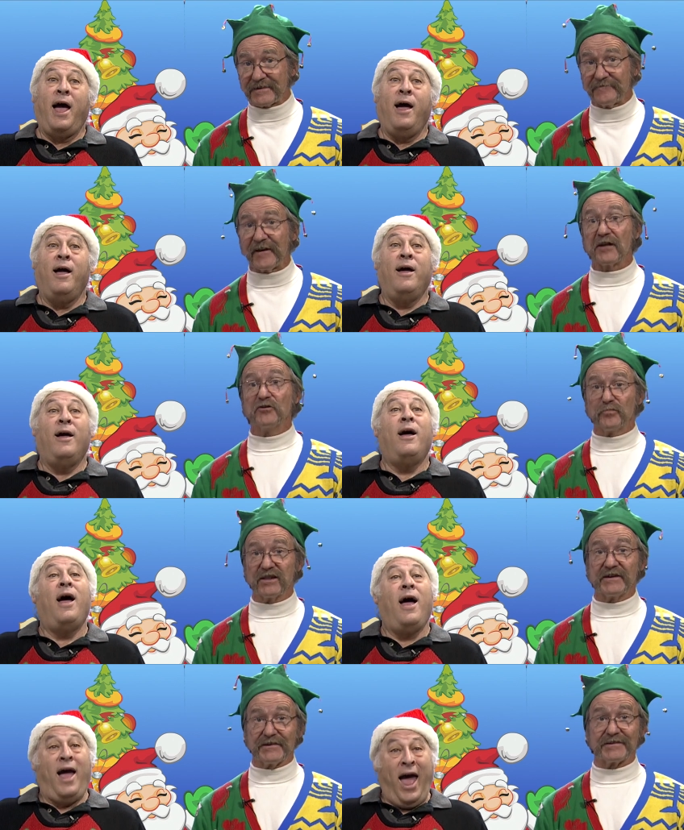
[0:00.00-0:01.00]
Speaker 1: in value,
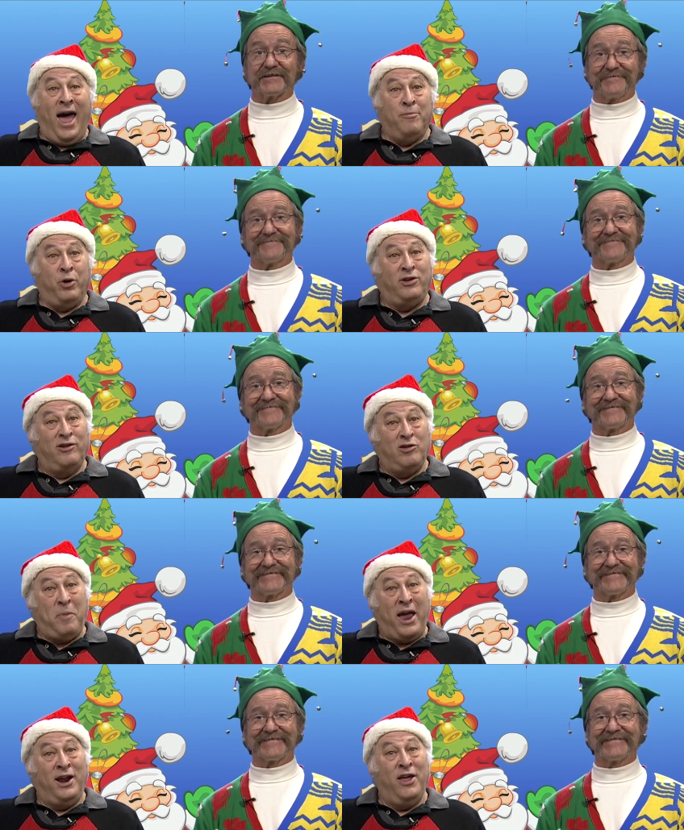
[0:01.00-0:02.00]
please. And
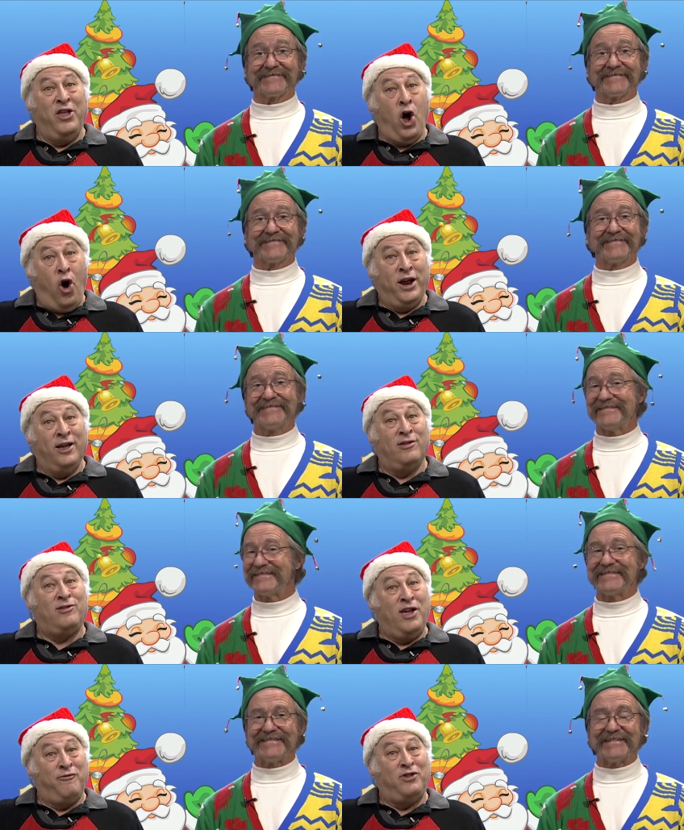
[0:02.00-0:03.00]
participate in the audience
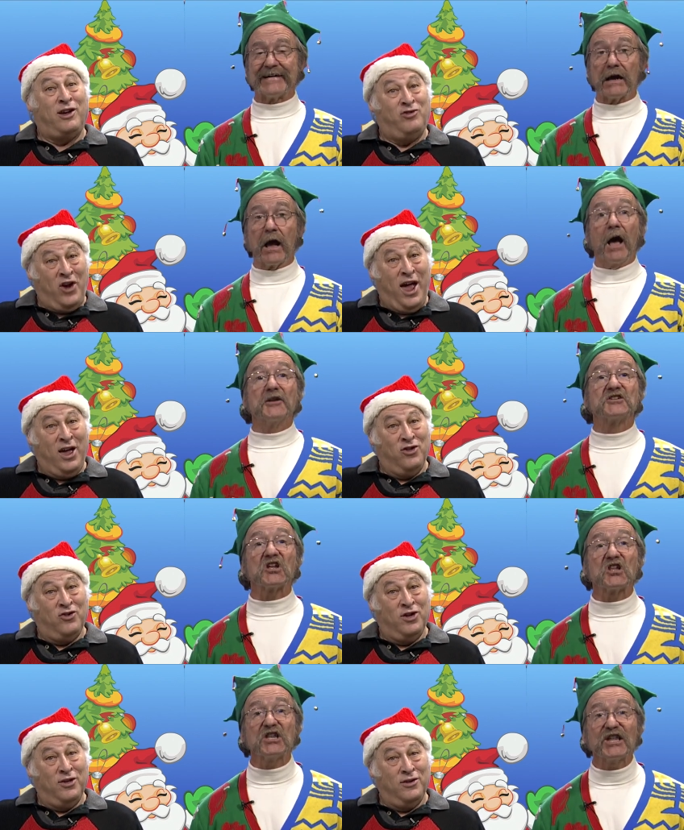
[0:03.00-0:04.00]
gift exchange.
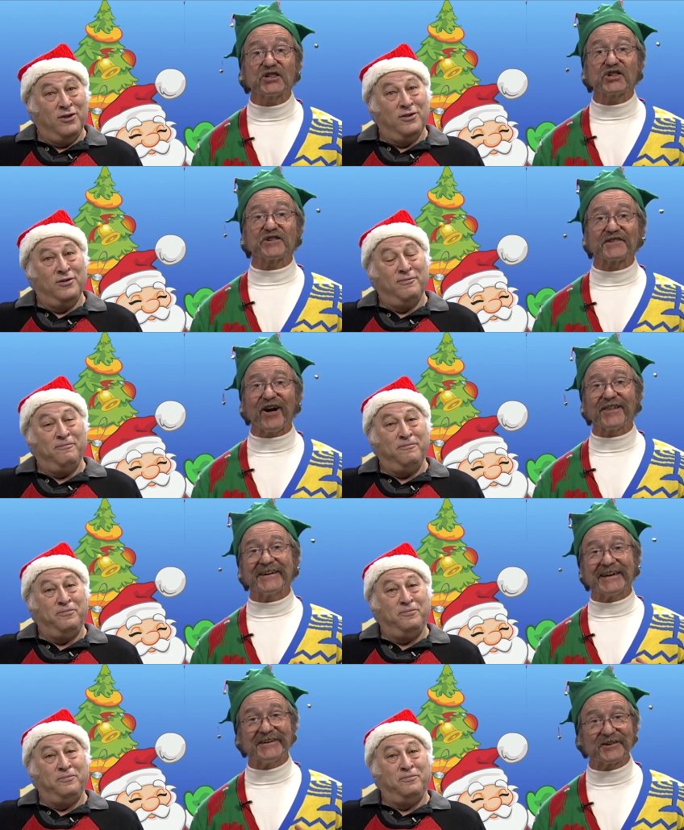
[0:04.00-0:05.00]
Delicious
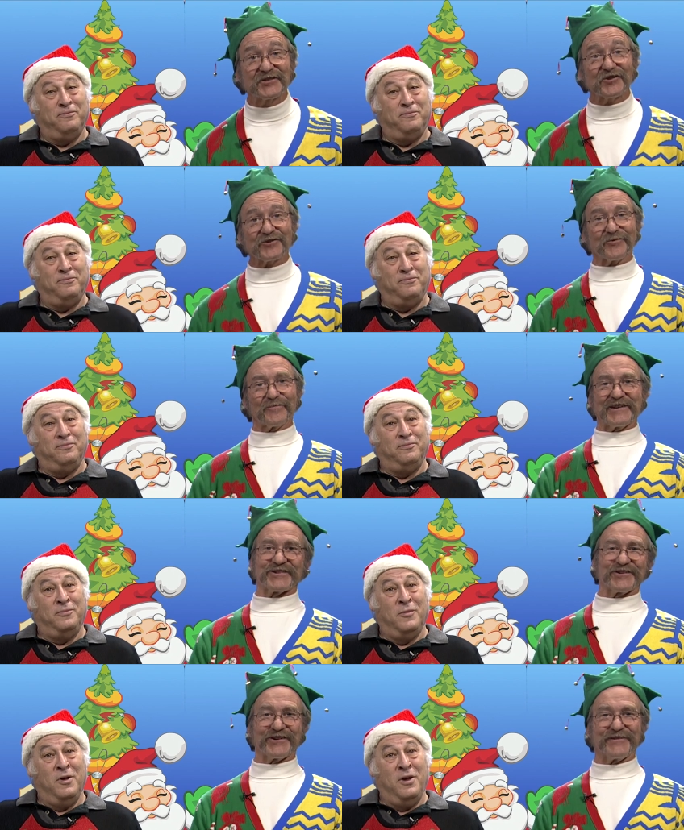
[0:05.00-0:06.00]
holiday desserts will be
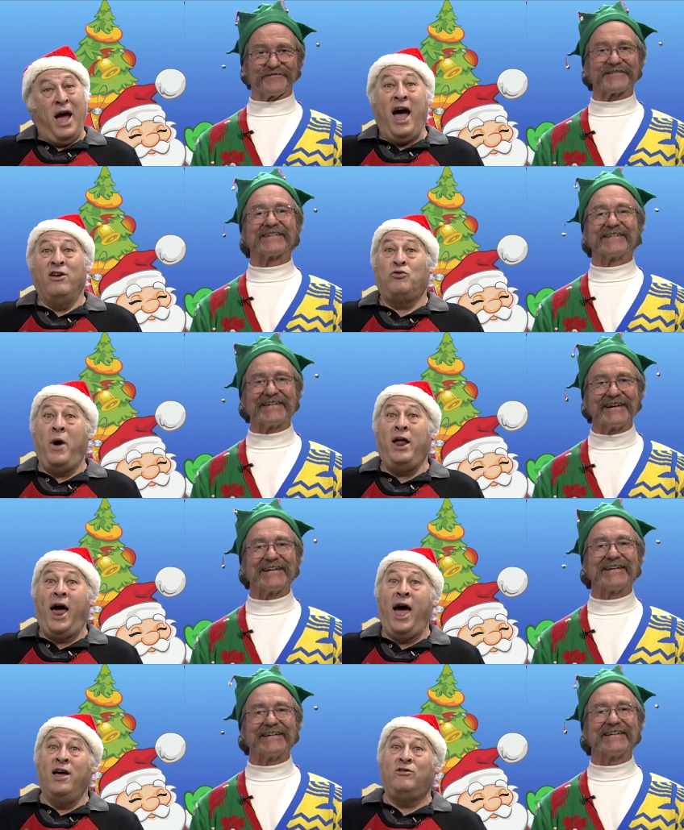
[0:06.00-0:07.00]
served. As well
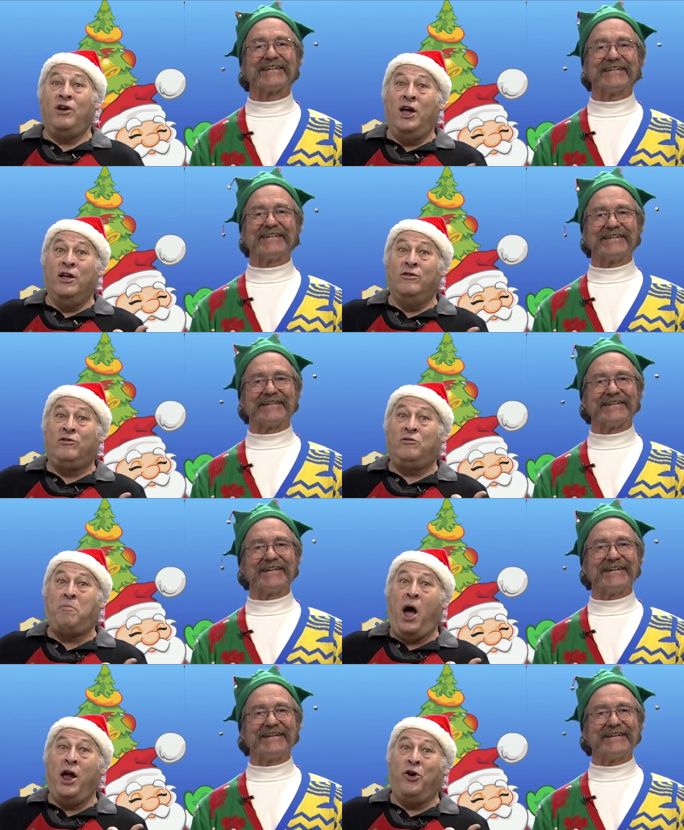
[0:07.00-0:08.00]
as
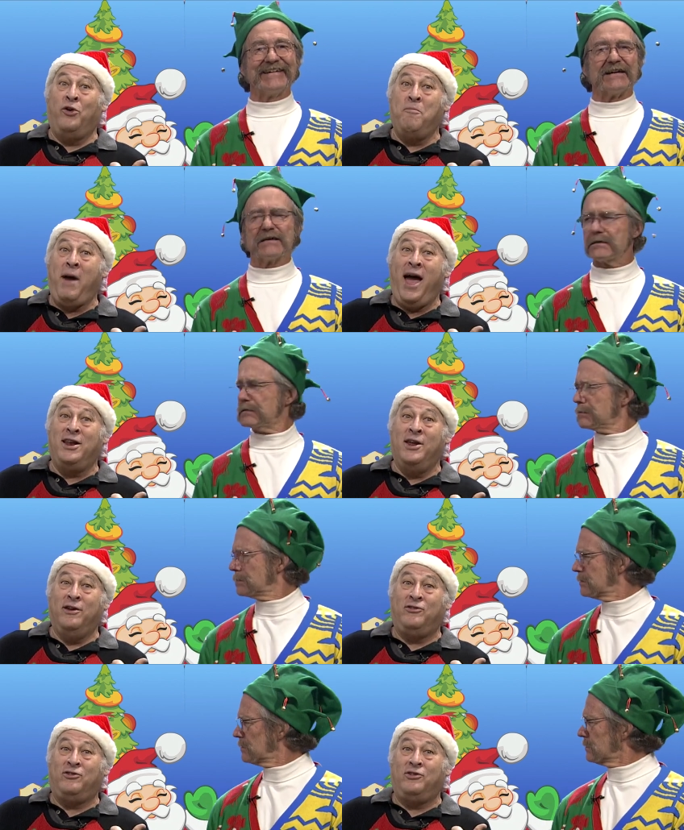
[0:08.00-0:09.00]
inspired
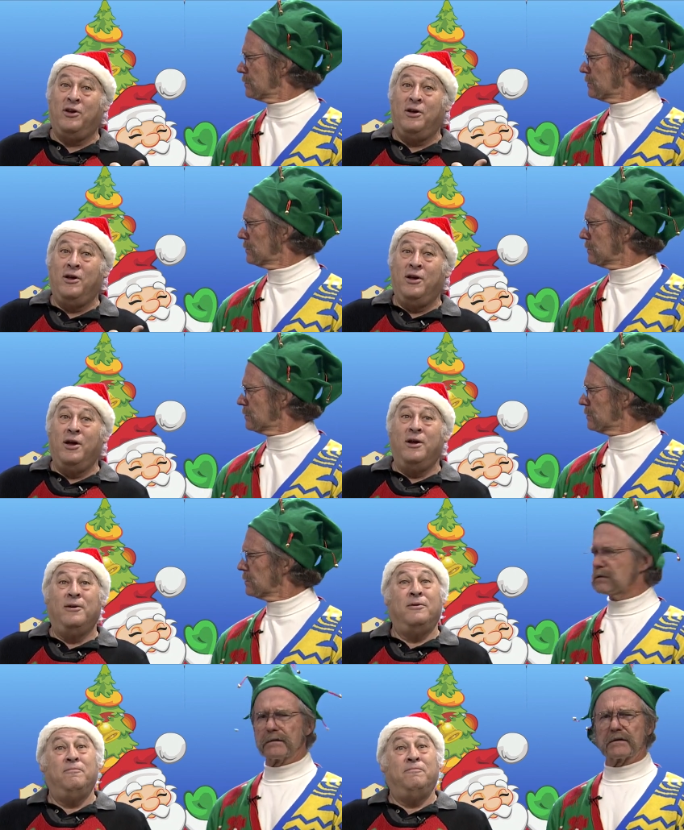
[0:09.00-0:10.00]
madness.
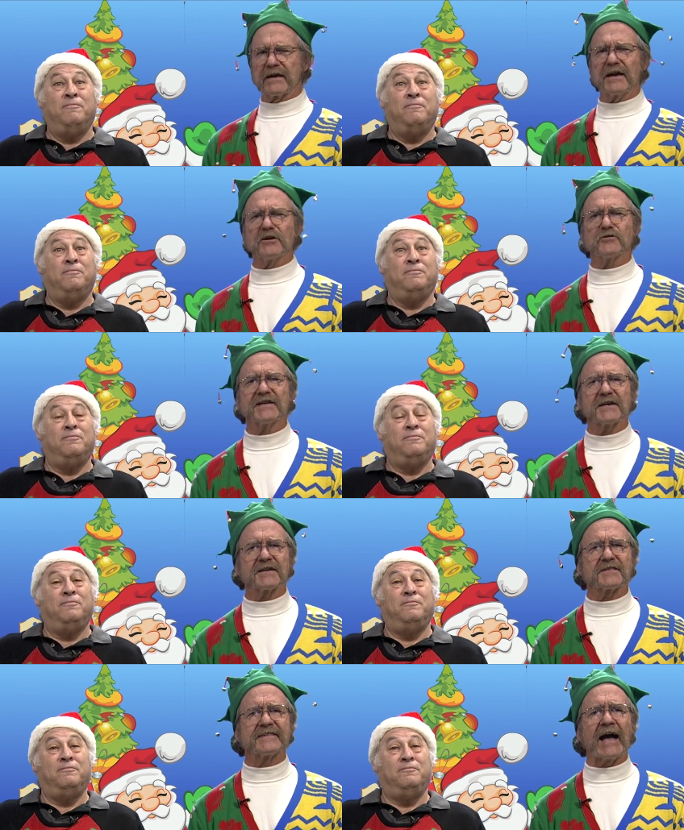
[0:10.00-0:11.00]
Get your
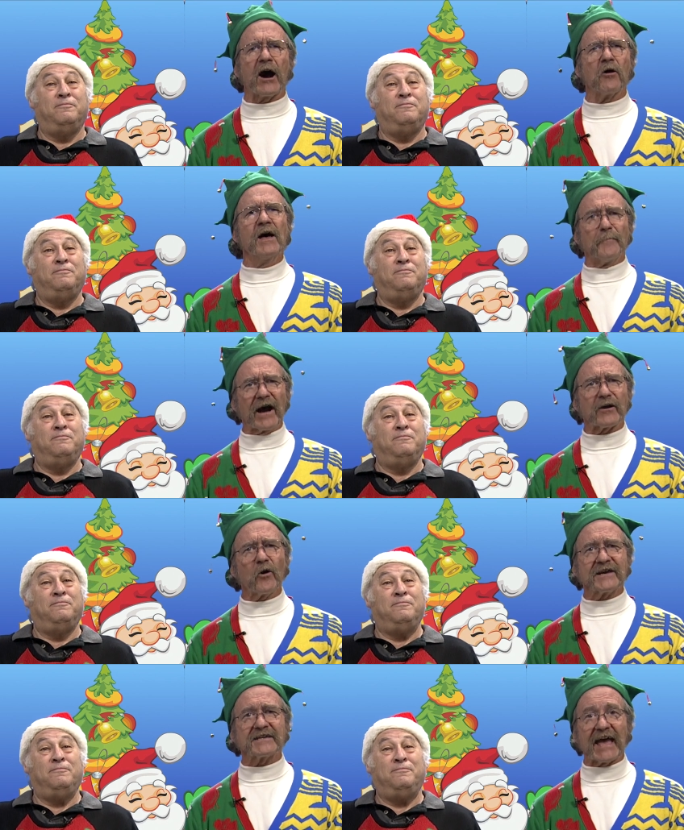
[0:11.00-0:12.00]
tickets now by
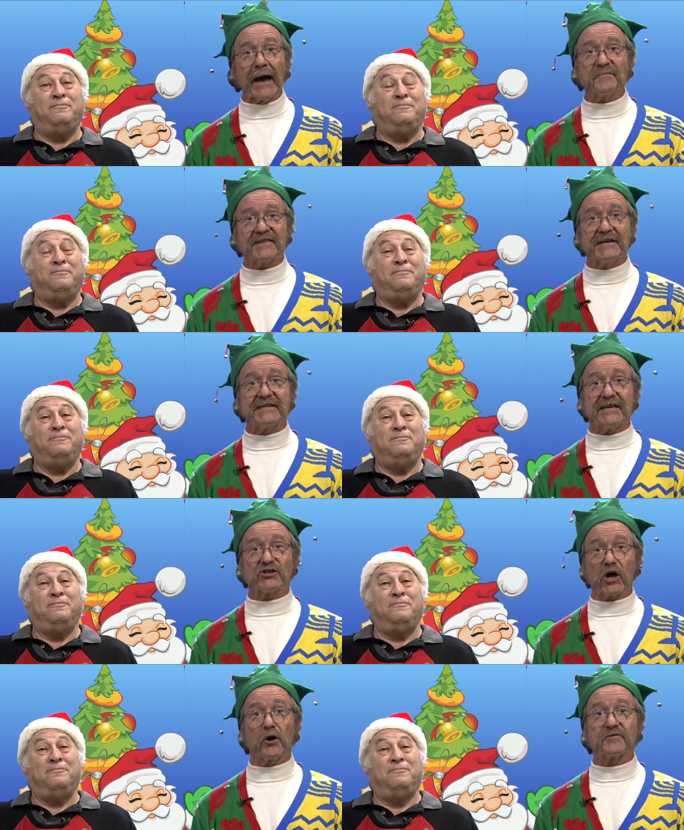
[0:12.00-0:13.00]
going to
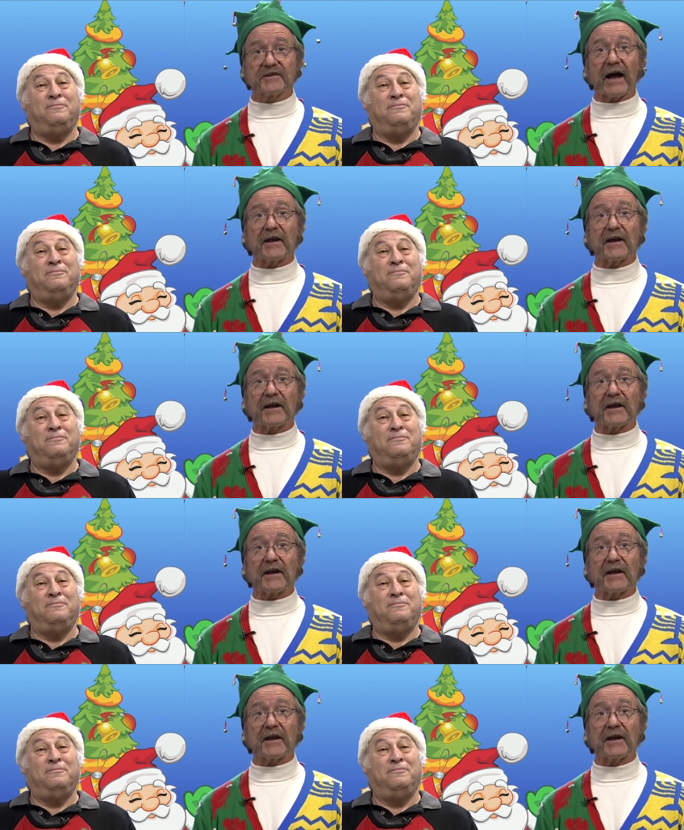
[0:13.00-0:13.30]
mctshows.org.